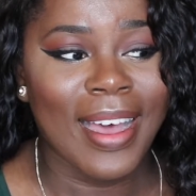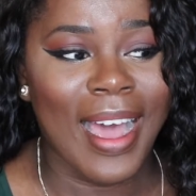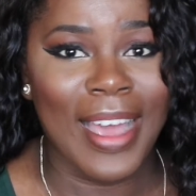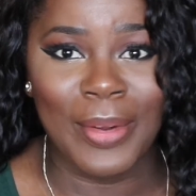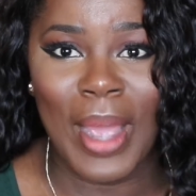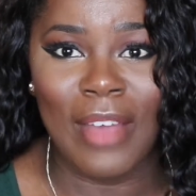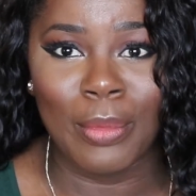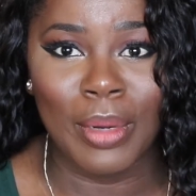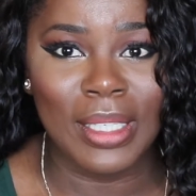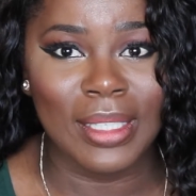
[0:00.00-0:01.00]
I don't have a
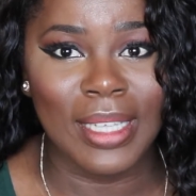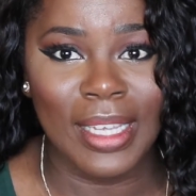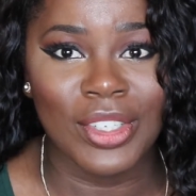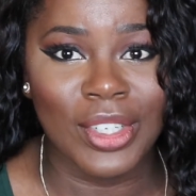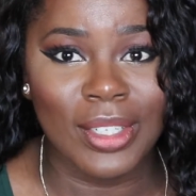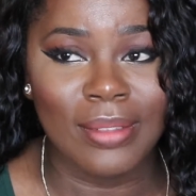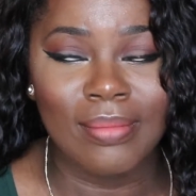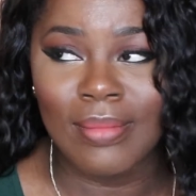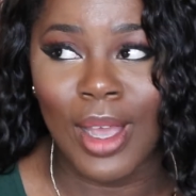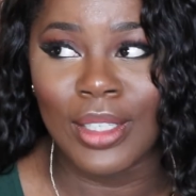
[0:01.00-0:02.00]

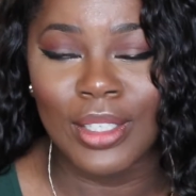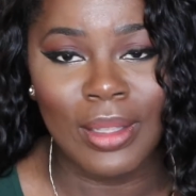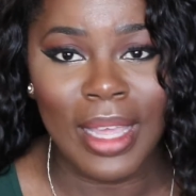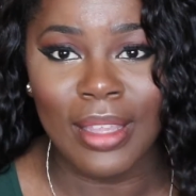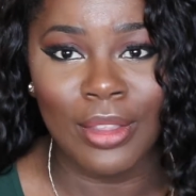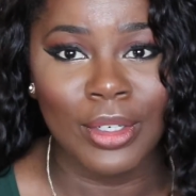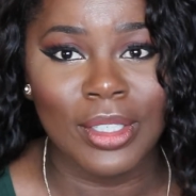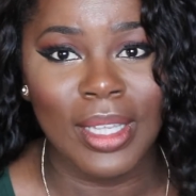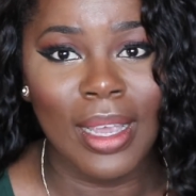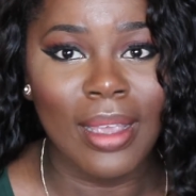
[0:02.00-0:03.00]
presentation until like
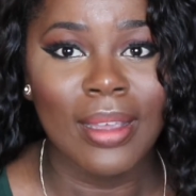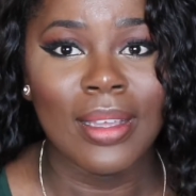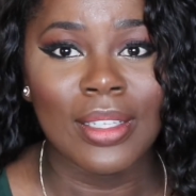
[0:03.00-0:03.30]
Thursday.